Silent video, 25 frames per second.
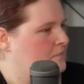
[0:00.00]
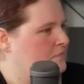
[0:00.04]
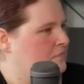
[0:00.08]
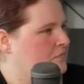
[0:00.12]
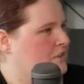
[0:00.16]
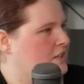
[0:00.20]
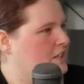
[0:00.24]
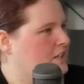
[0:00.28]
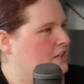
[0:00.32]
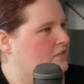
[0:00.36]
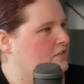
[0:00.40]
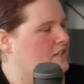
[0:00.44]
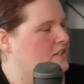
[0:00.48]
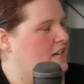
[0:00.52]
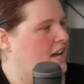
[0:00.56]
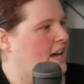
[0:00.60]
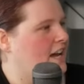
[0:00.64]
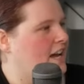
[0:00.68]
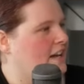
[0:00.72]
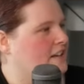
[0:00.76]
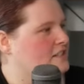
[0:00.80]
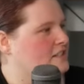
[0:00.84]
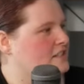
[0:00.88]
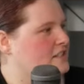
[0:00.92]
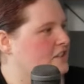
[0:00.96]
Gift
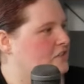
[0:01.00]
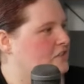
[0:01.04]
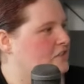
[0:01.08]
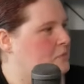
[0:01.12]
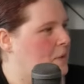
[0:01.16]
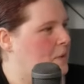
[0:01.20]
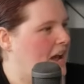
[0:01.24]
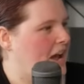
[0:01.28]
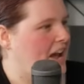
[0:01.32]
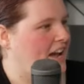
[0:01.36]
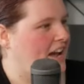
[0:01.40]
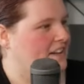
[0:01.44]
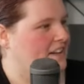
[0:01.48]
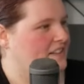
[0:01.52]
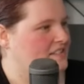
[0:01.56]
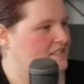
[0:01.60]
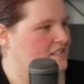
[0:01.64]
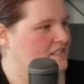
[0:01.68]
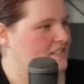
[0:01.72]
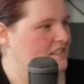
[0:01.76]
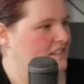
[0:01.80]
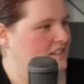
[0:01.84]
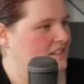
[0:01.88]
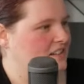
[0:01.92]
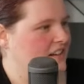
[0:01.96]
tags, gift bags.
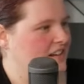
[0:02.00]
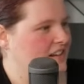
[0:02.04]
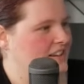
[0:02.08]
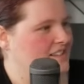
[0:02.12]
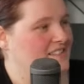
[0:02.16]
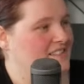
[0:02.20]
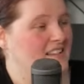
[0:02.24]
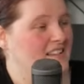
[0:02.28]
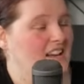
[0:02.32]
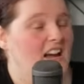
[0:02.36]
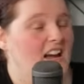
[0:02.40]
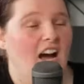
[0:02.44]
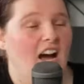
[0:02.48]
Nice.